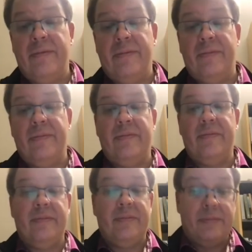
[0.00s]

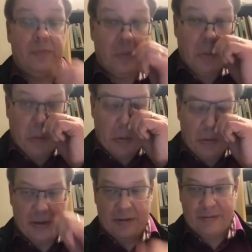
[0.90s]

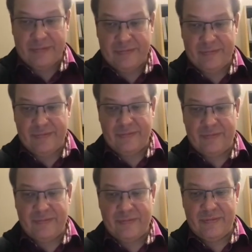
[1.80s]

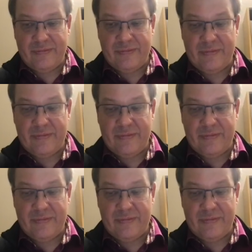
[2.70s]
(silence)